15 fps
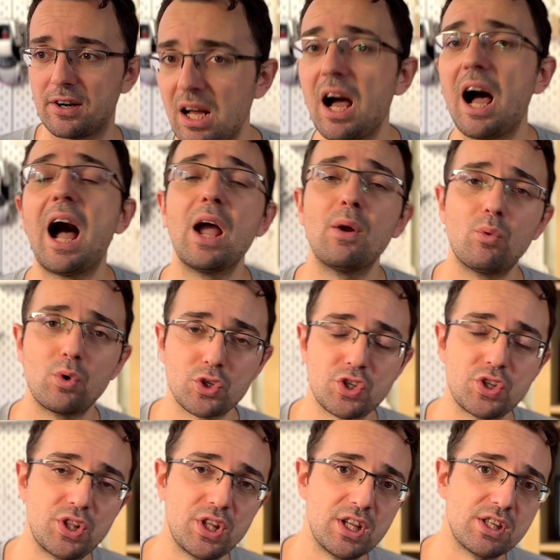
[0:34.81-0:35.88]
I watched
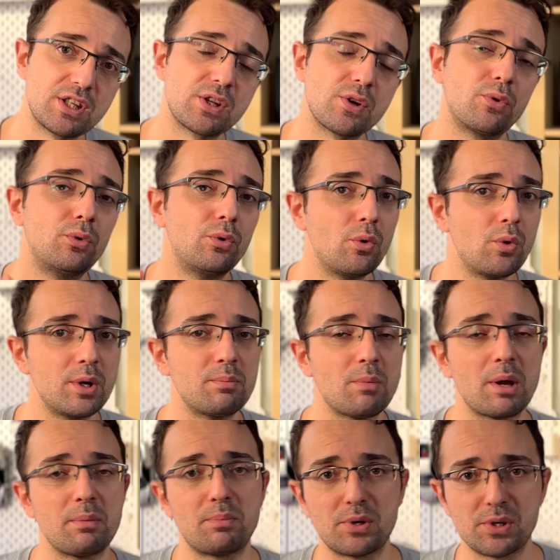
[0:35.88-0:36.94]
this ruin my
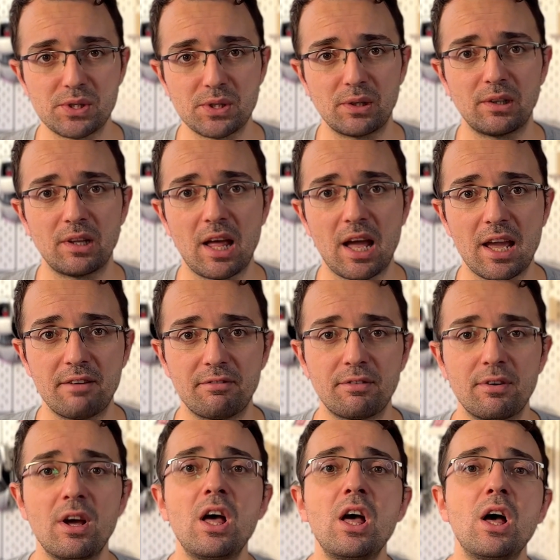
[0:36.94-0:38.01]
personal life.
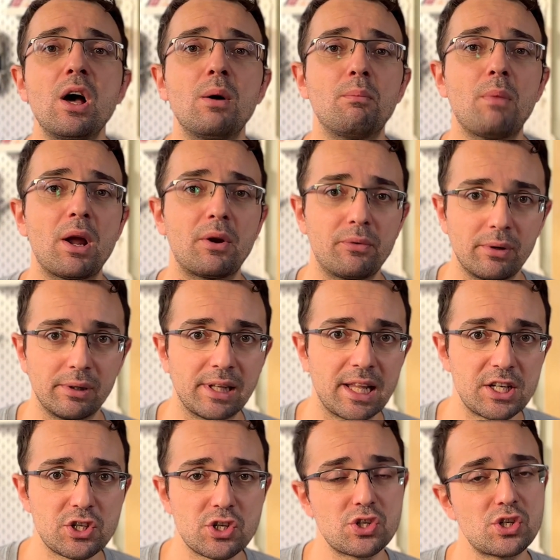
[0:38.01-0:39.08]
My
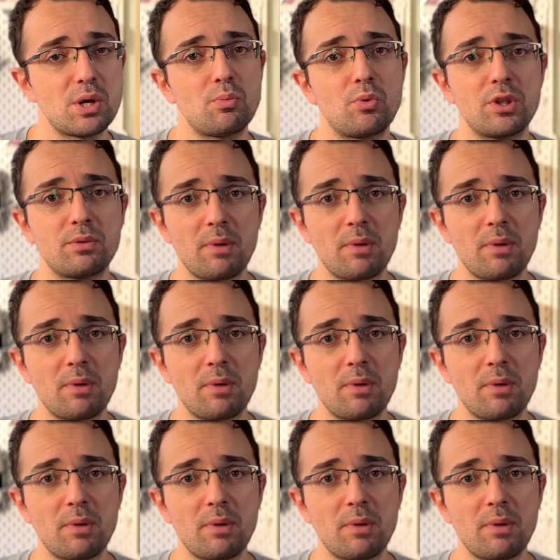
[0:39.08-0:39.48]
relationship with my